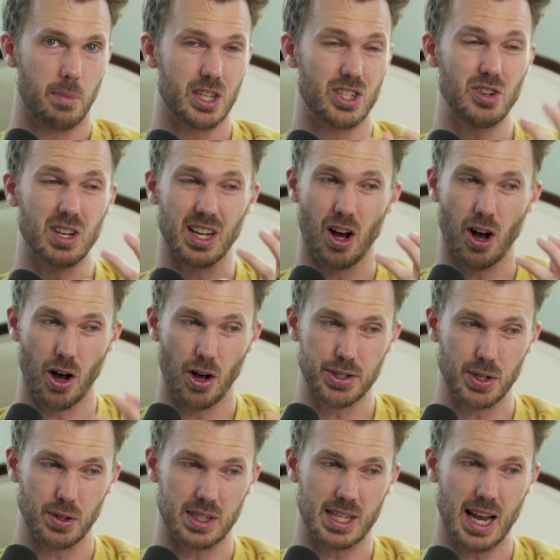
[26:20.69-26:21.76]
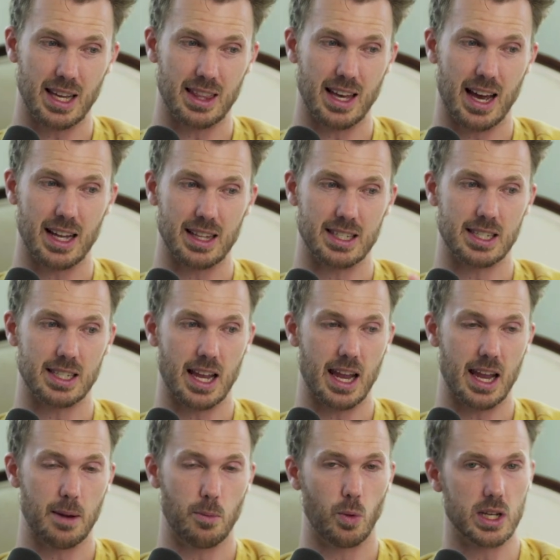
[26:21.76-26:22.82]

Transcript: But you can also take that same